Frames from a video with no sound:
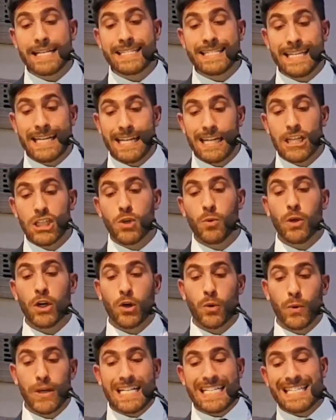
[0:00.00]
as needed
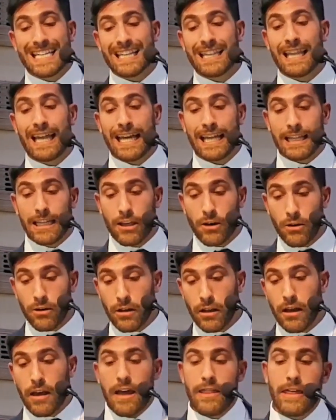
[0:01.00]
to increase the
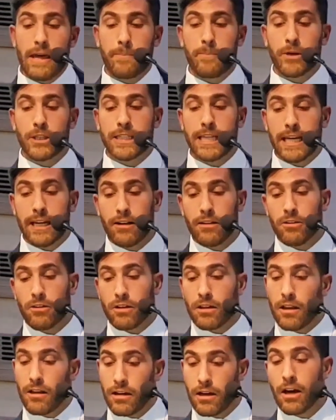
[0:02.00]
likelihood that
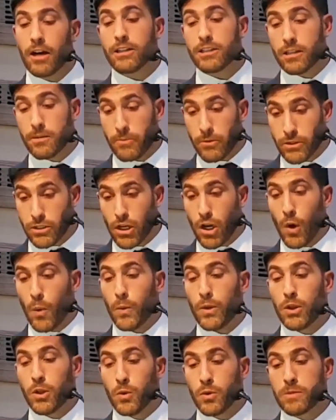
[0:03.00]
particular customers
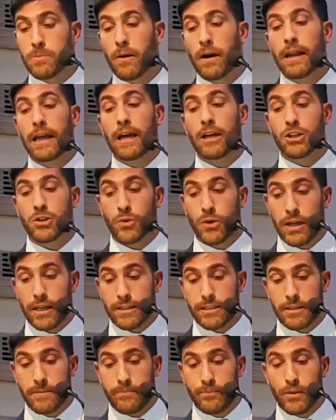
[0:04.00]
would lose money on
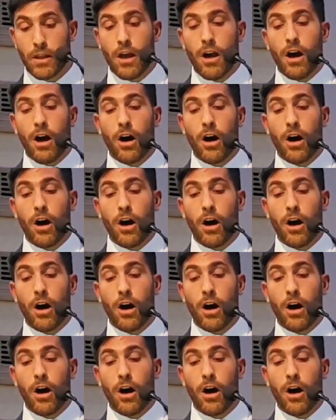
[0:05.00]
trades.